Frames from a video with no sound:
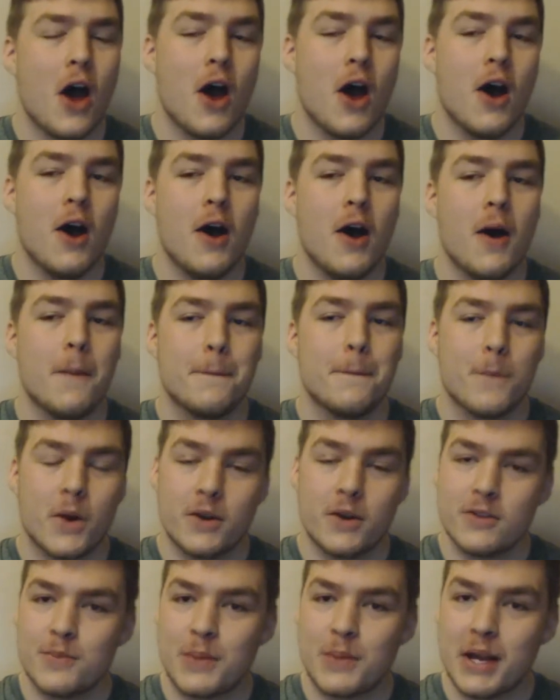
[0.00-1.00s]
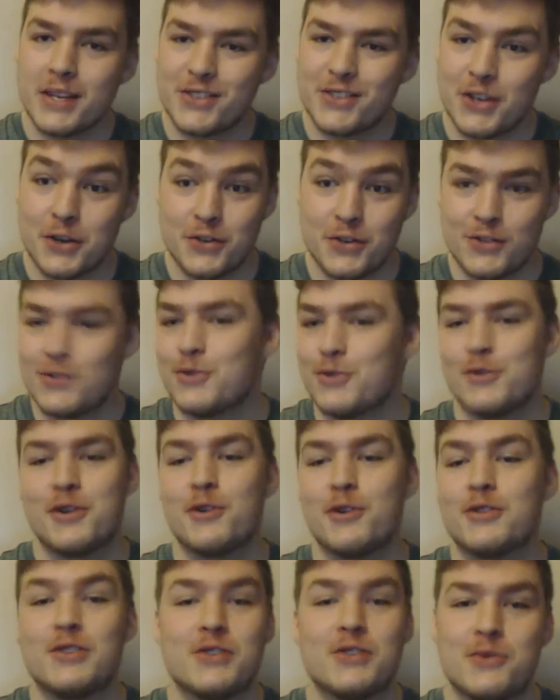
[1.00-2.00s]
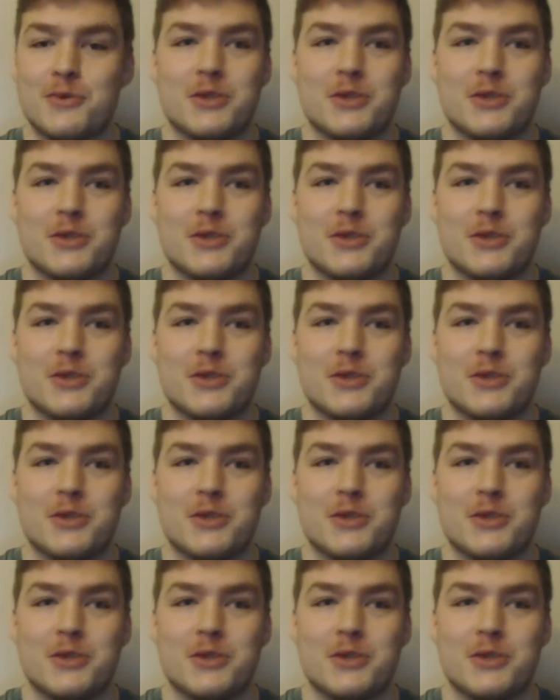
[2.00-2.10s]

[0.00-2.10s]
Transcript: uh, went on the PlayStation Store noticed